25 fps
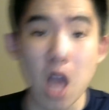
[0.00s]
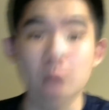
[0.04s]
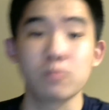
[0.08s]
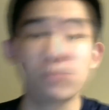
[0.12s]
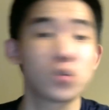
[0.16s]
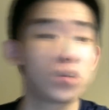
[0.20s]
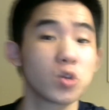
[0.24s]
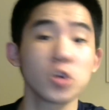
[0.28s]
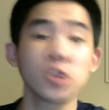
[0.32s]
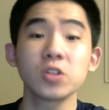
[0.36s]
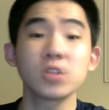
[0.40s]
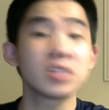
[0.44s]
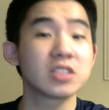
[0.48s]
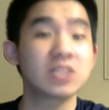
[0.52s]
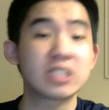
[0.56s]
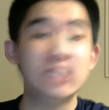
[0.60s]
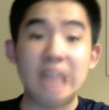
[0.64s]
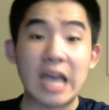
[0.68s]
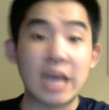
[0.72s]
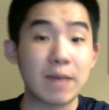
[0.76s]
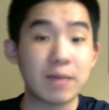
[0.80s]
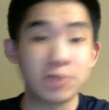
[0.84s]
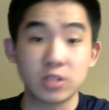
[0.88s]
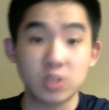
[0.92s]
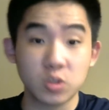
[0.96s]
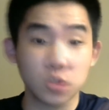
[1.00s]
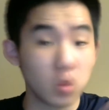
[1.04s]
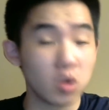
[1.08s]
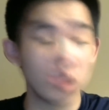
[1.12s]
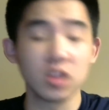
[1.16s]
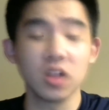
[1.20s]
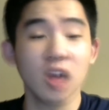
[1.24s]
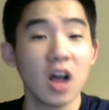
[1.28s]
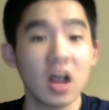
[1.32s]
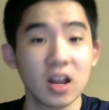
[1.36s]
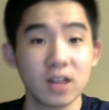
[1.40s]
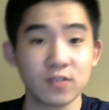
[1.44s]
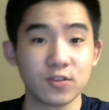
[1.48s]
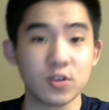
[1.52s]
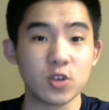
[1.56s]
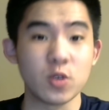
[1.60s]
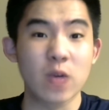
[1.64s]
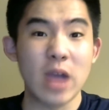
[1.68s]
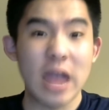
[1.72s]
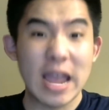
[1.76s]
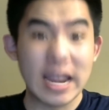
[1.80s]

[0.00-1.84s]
I'm sure this has happened to a lot of you,